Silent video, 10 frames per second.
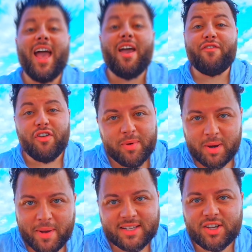if you've been
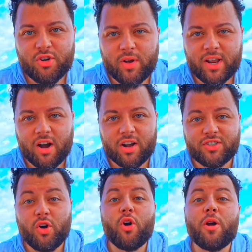amassing credit cards
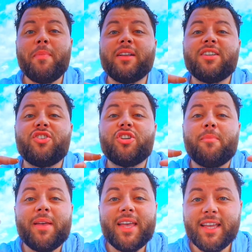or about to
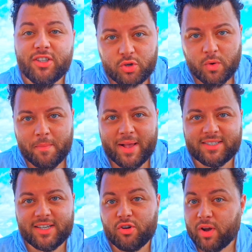jump into
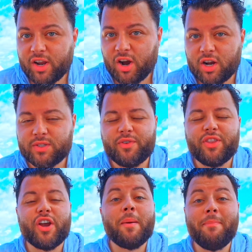amassing credit cards for their
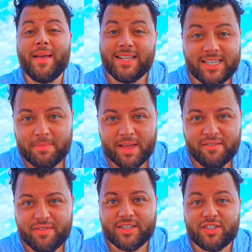amazing
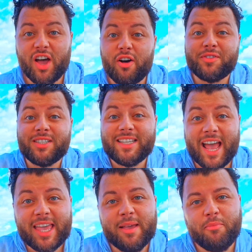benefits of
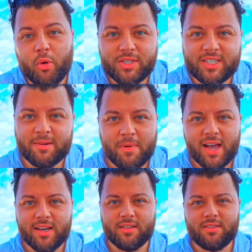stacking points and
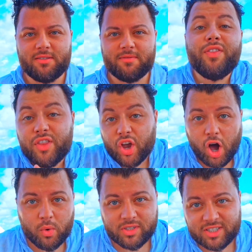miles, there
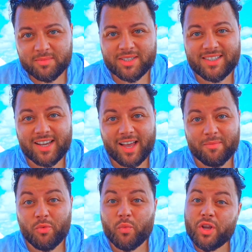always comes a
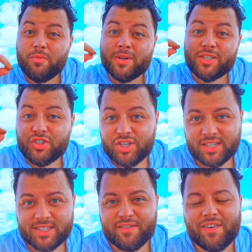time where you must
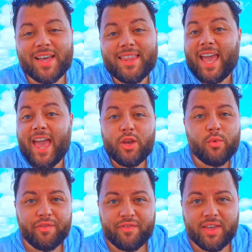justify the annual
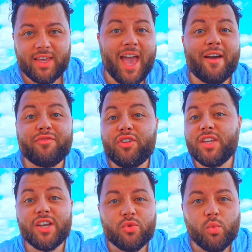fee after
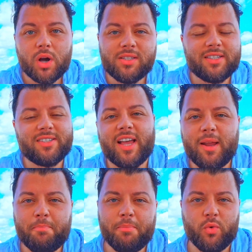year 1
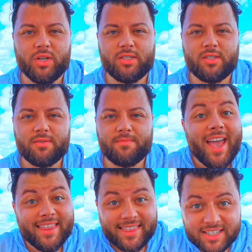sign-up bonus.
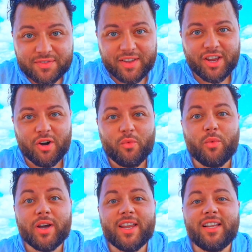In this video,
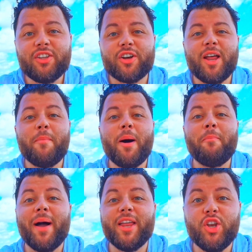we're going to learn about
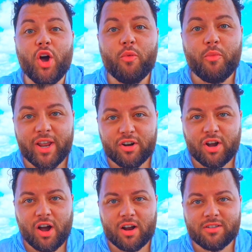my no-brainer
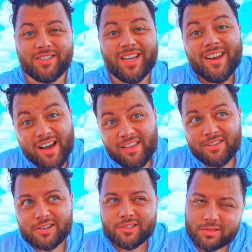cards and
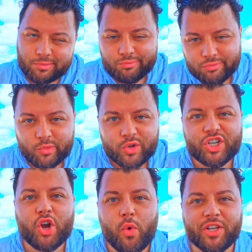others which are
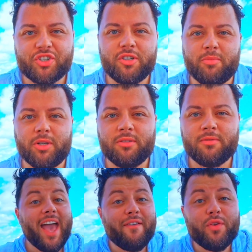questionable.
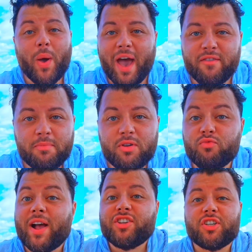If you haven't been
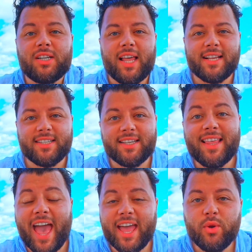rationalizing
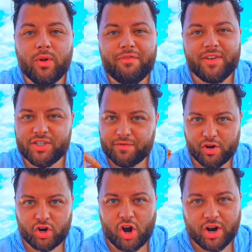the annual fees of your
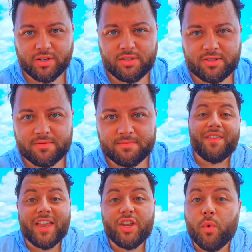cards,
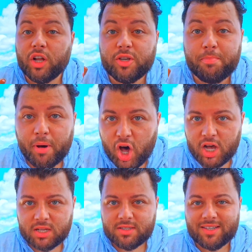then you ought to
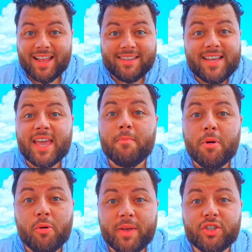pause and take a
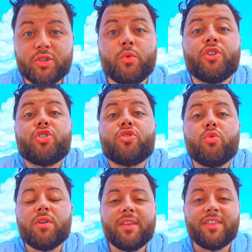moment to
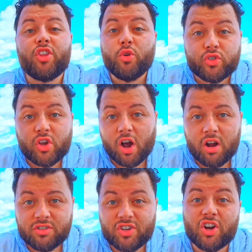ensure that those
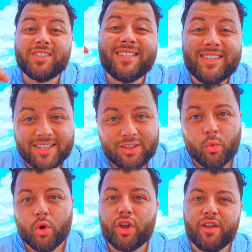cards are still
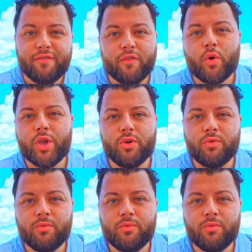working for you.